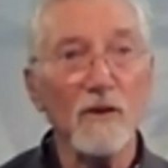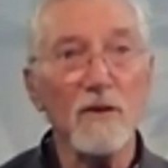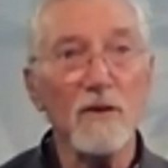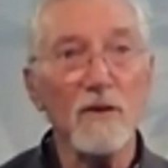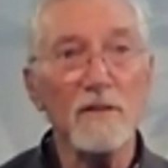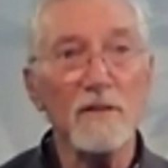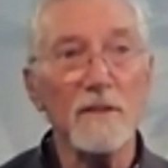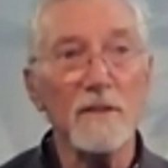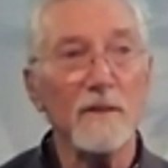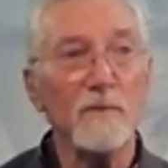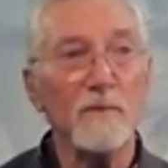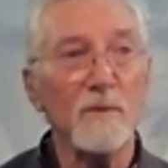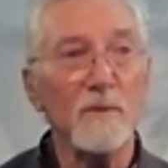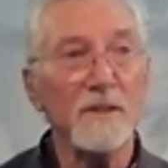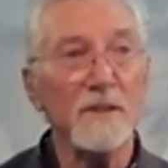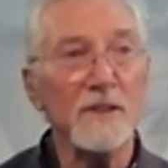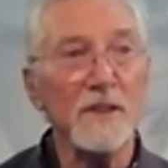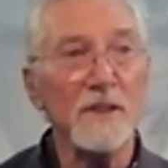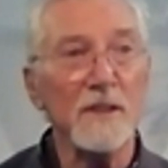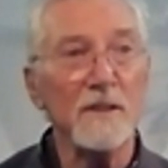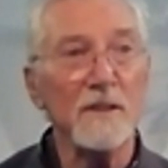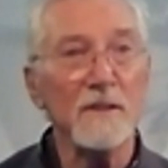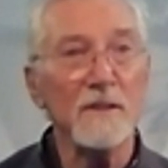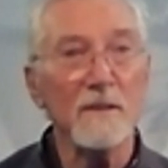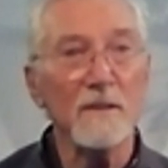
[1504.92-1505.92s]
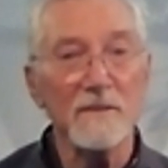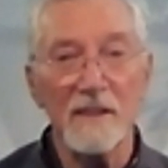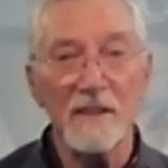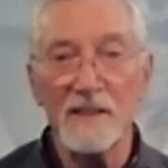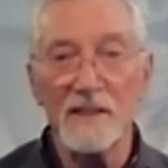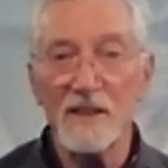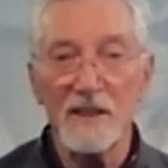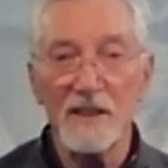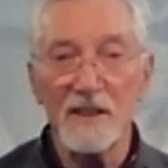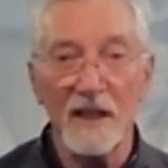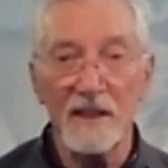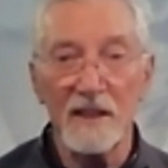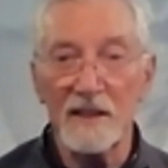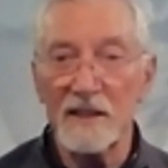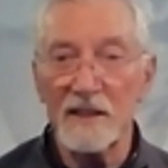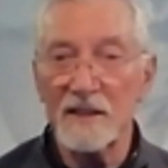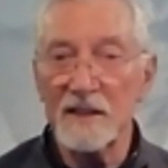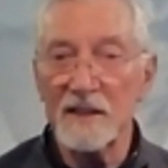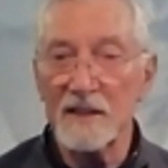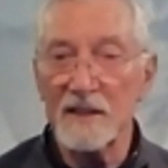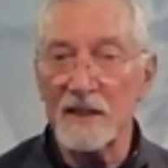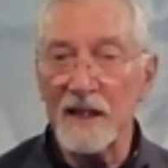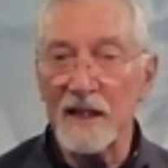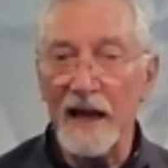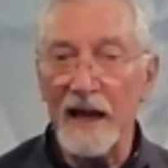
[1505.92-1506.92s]
Florida one year on this tiny
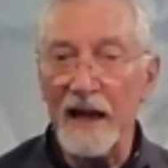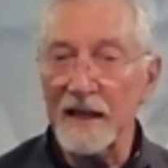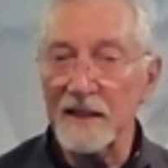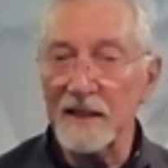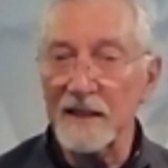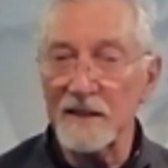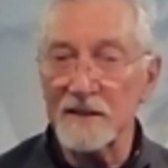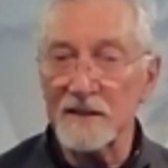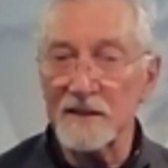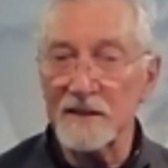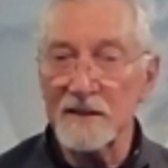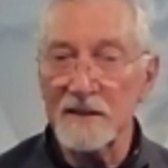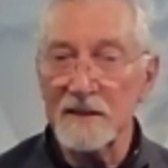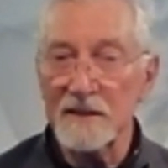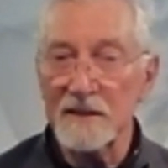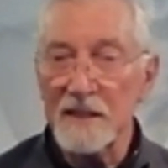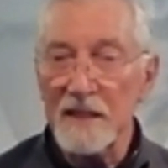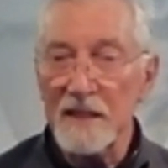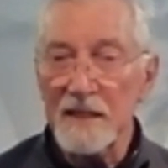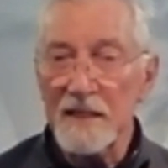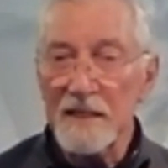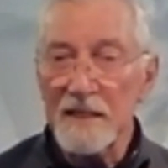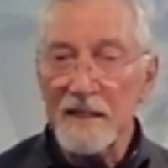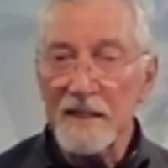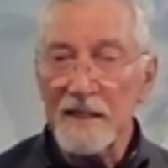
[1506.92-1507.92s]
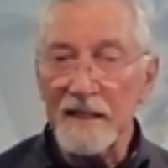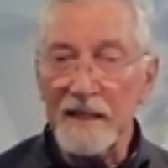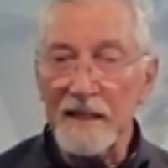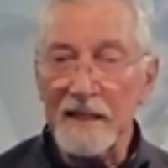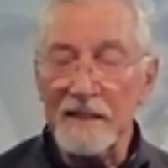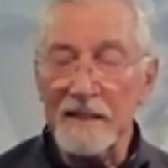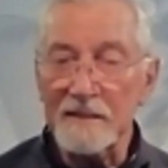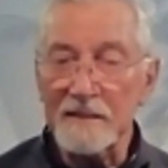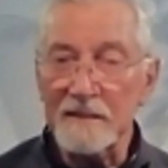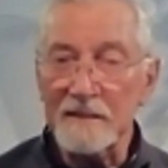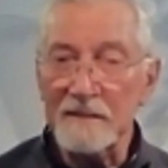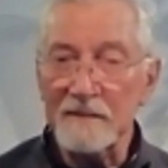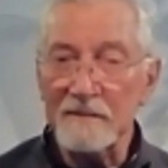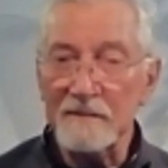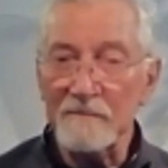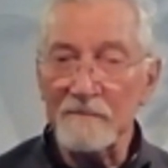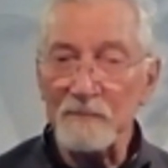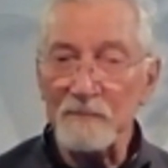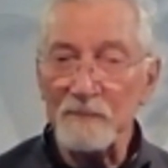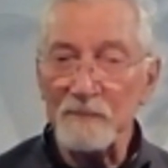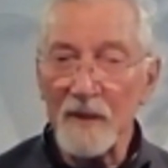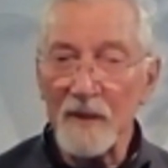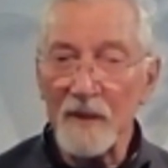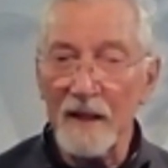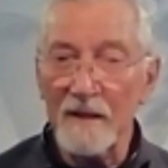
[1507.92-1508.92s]
little island and
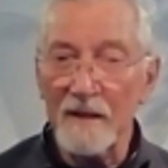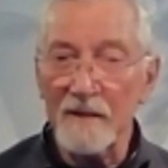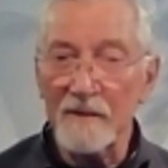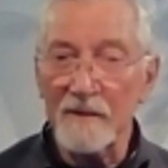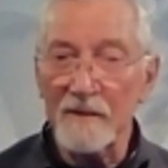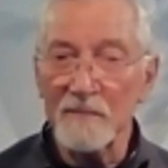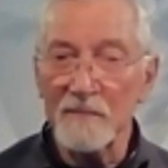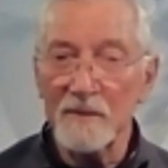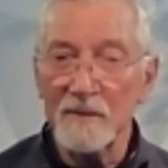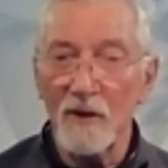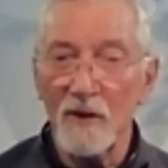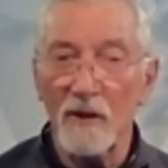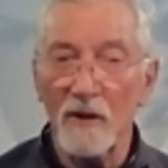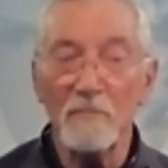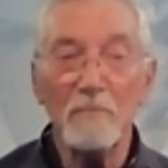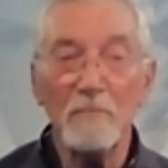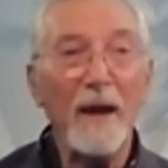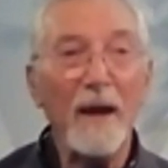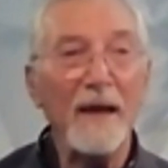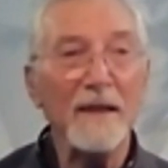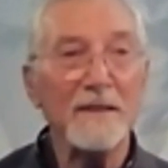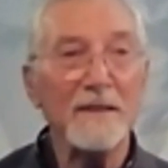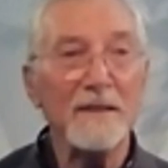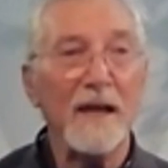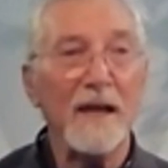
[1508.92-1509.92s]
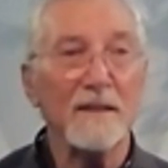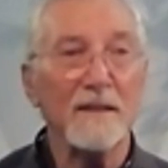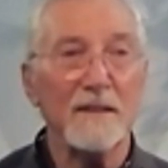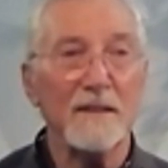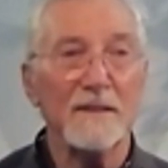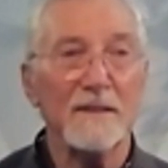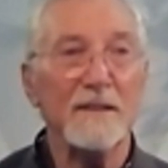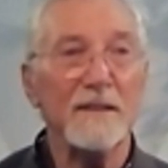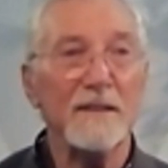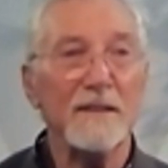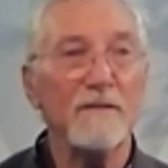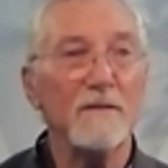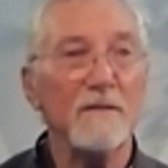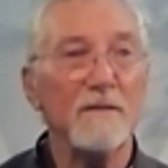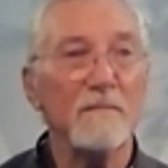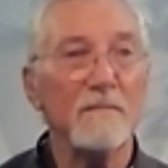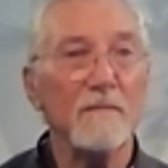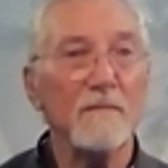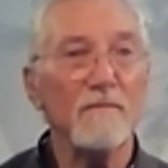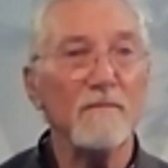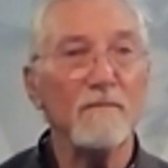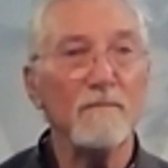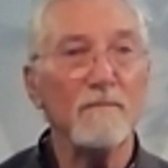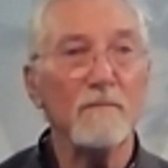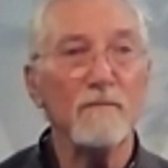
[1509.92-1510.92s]
called Pine Island near
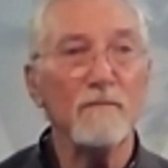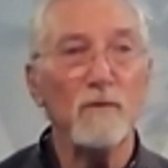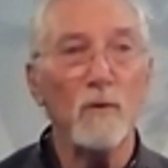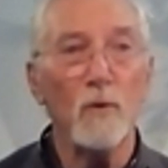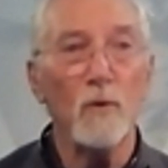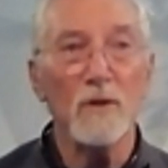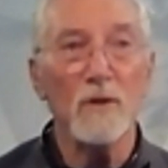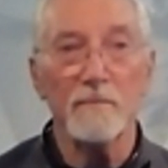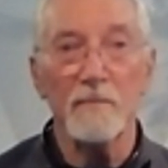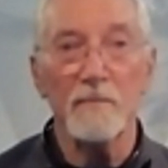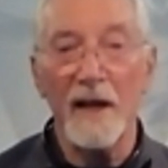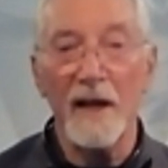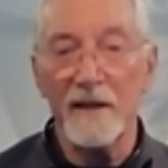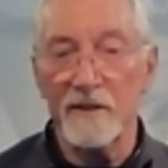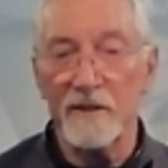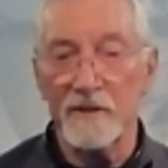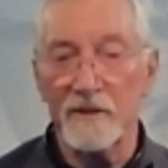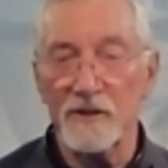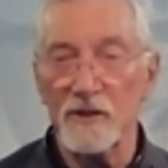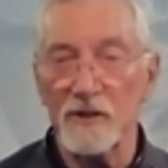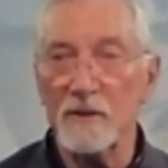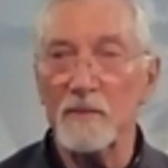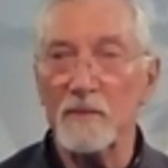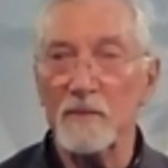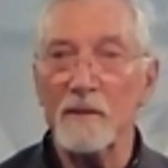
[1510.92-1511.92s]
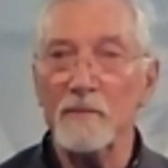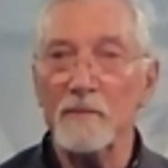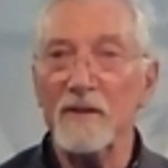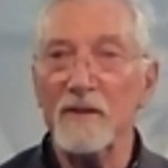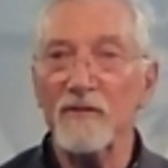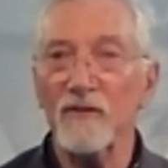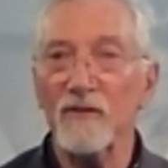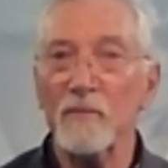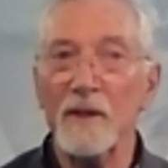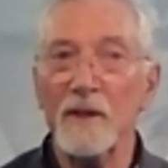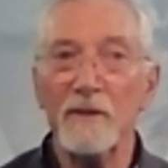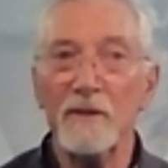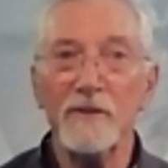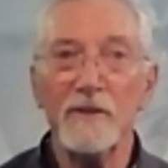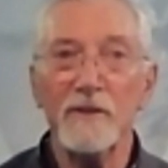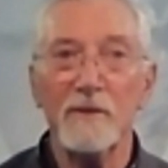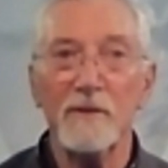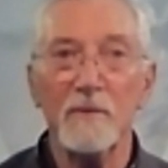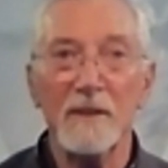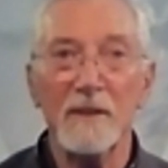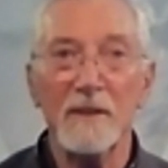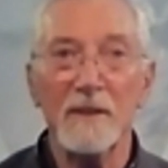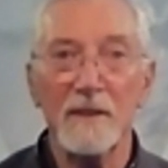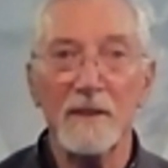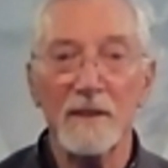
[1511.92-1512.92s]
Fort Myers. You may be familiar
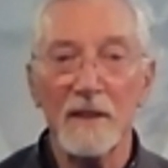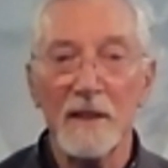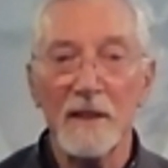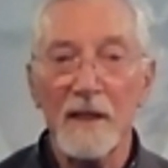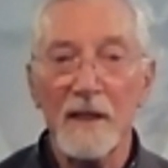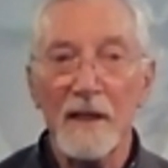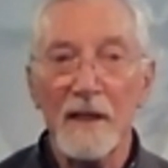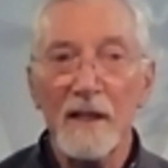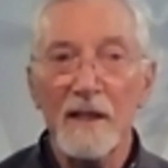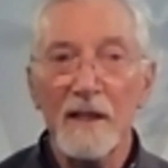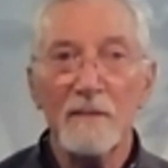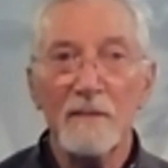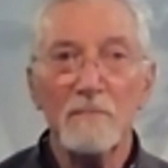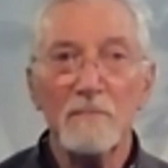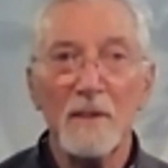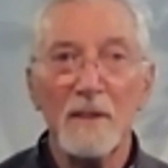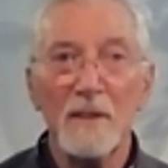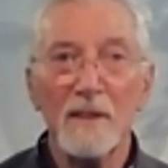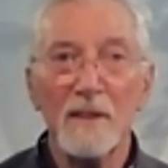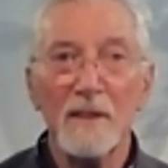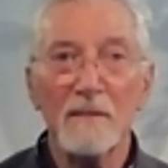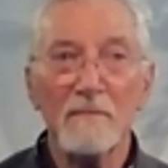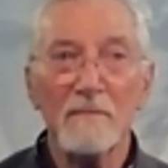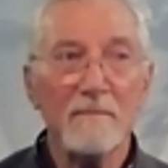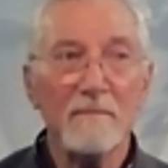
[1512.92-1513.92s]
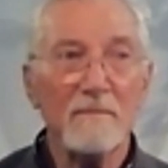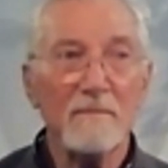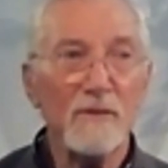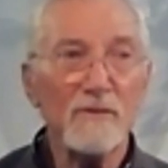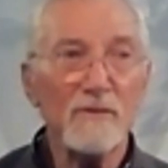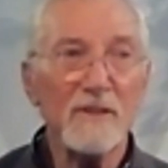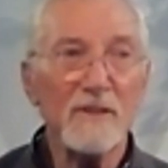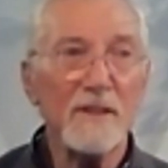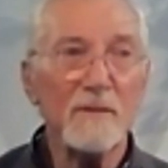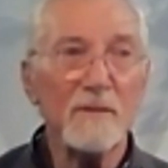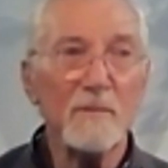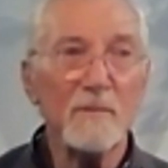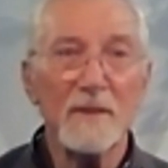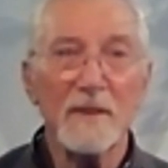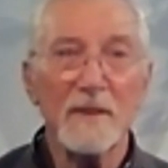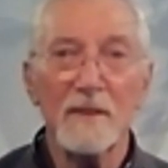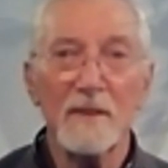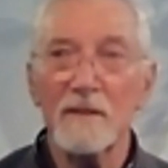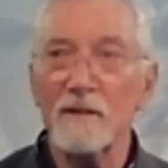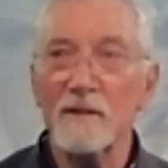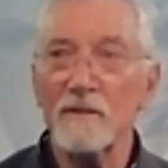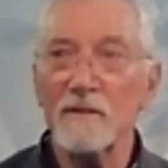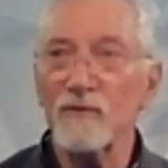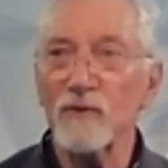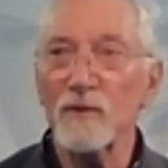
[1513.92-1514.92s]
with it, but mostly what they're
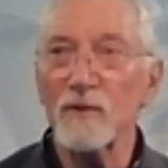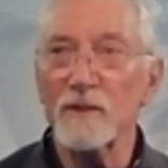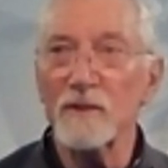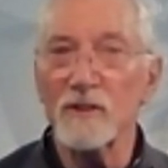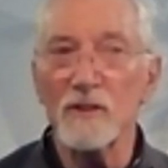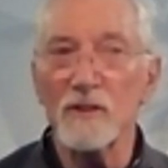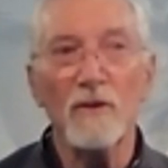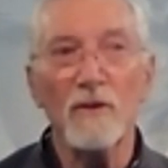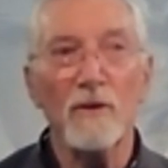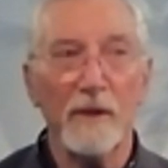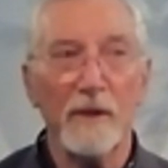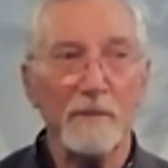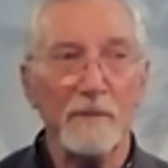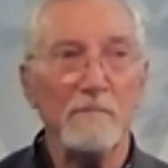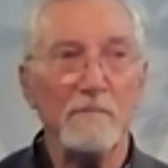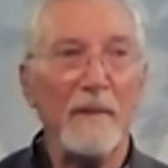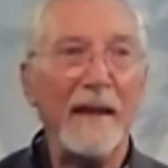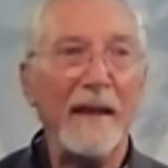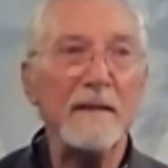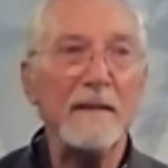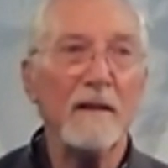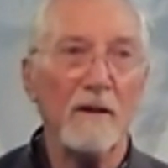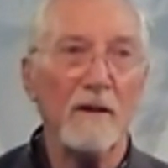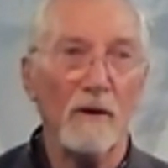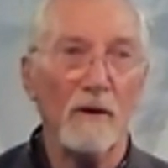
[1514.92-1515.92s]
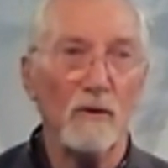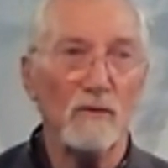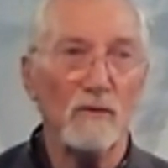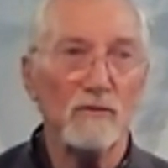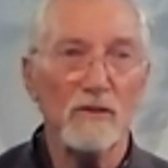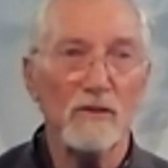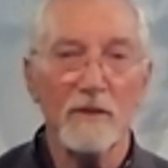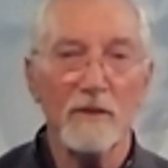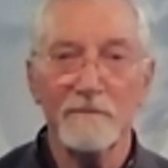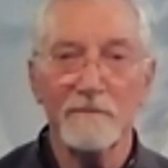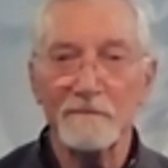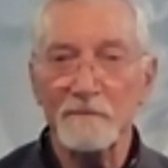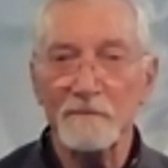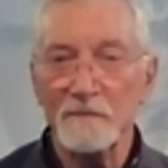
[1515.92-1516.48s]
known for is growing mangoes.